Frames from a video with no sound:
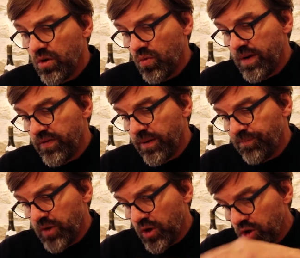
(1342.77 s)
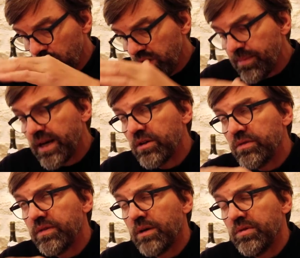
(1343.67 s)
with a good amount
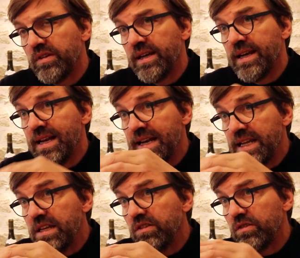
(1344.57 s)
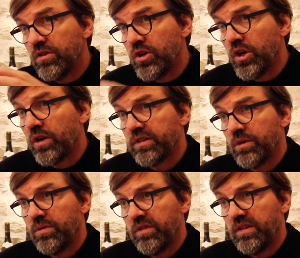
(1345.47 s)
of, I would say, lees, not, I
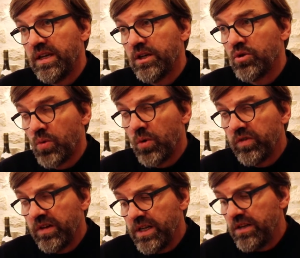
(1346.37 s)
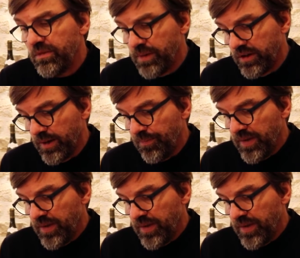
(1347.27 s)
would say, gross lees, but